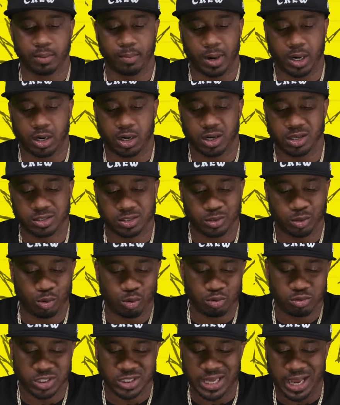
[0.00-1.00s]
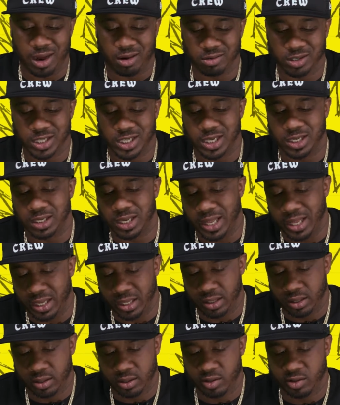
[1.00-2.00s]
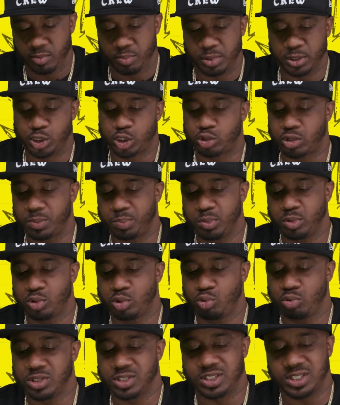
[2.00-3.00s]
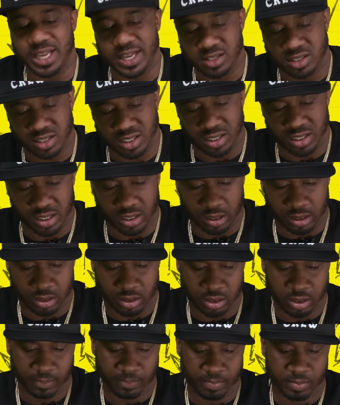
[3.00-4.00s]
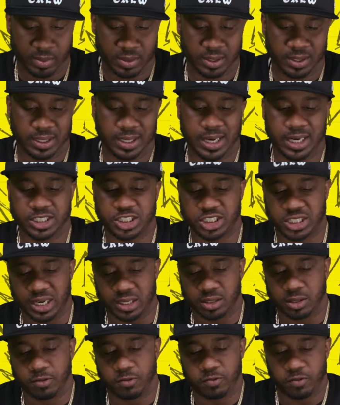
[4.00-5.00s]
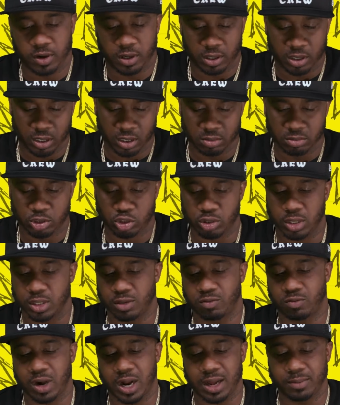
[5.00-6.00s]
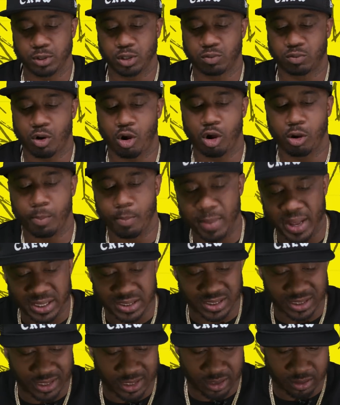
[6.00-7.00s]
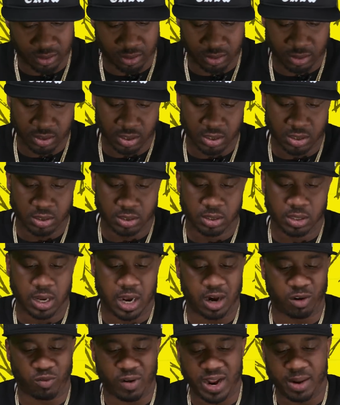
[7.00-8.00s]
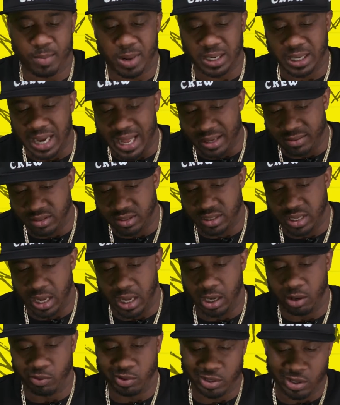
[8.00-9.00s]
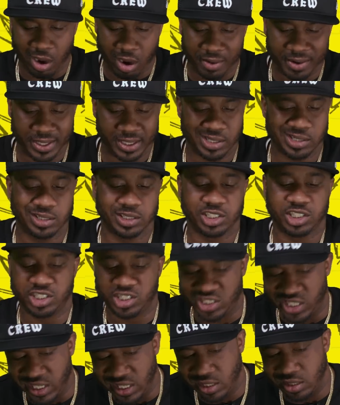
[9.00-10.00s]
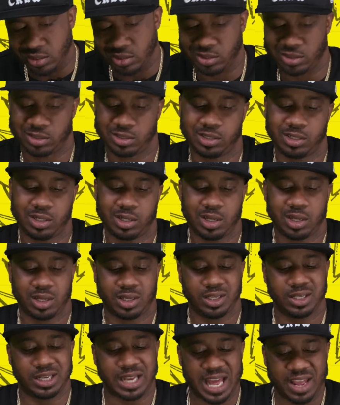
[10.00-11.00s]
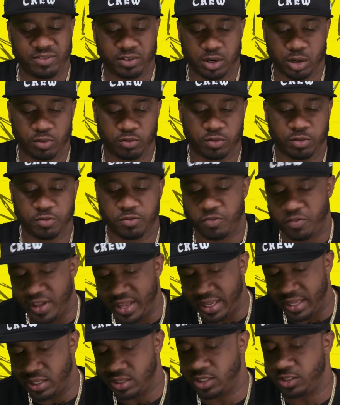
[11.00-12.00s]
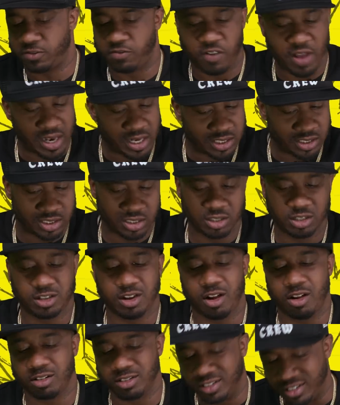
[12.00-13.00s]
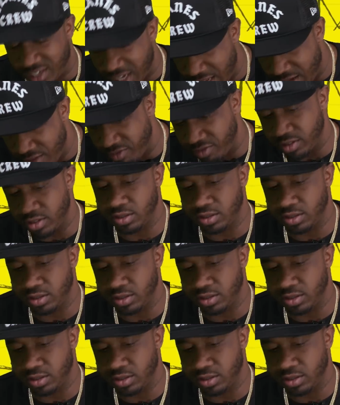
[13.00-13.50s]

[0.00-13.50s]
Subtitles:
My cousin Uzi out in LA. Been tripping through the sets again. Got shot the up trying to rob the wrong Mexicans. I write my lifestyle. Y'all just cheaters. Your life come from feds, felons, and Don Diva.